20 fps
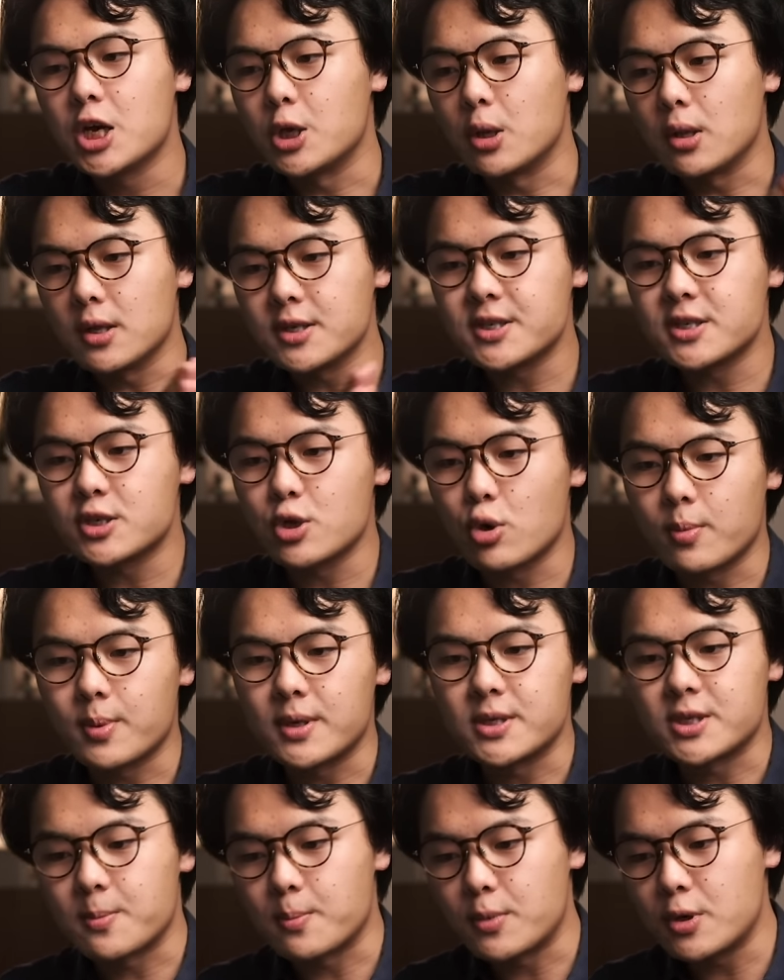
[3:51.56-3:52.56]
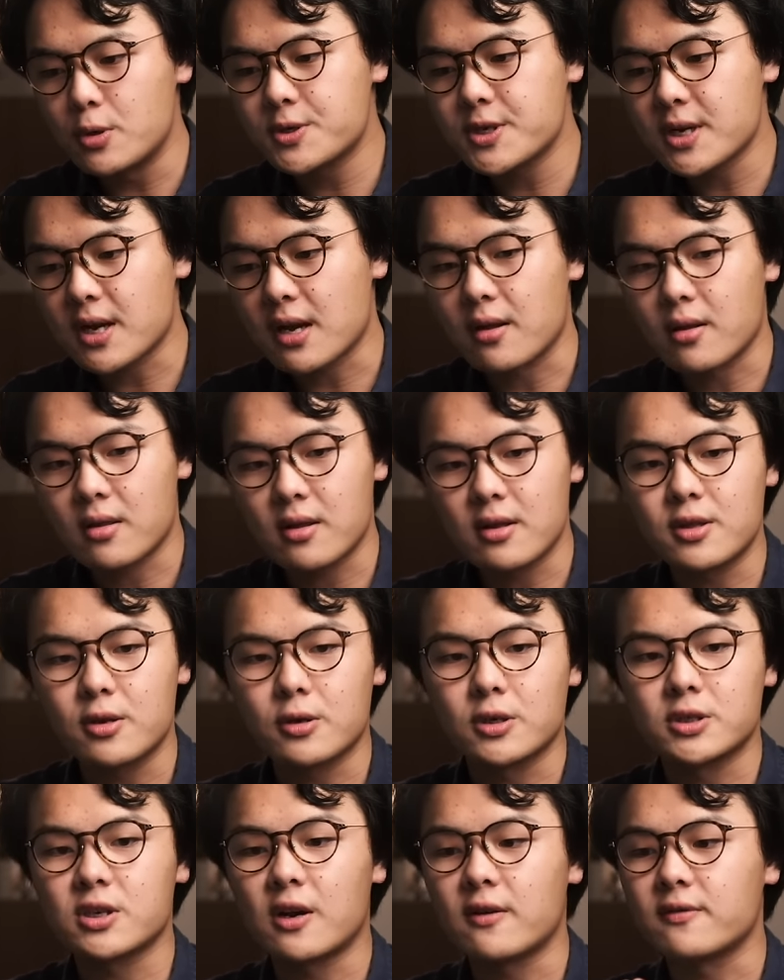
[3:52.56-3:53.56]
you listen to a piece of music, and you think to
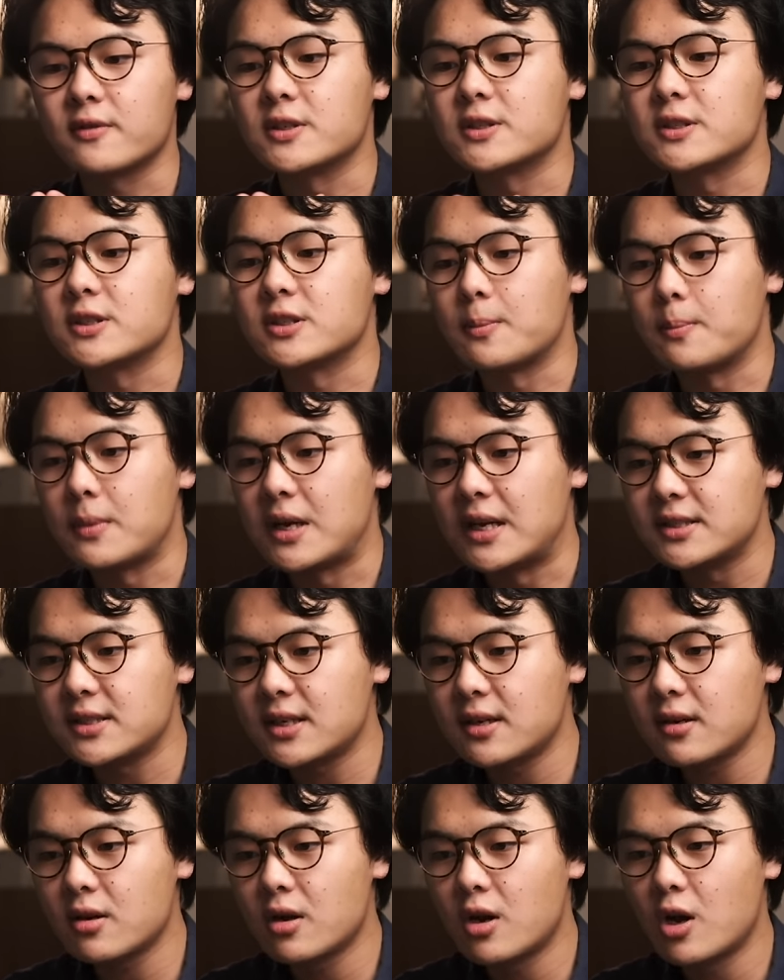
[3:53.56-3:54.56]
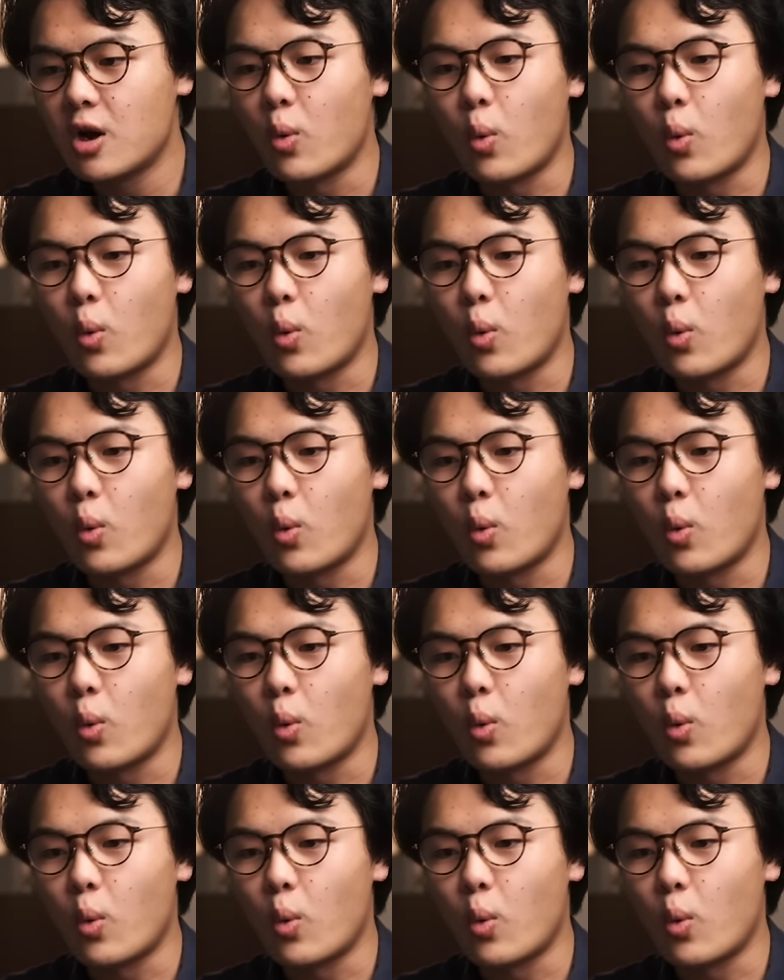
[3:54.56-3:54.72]
yourself, this is amazing.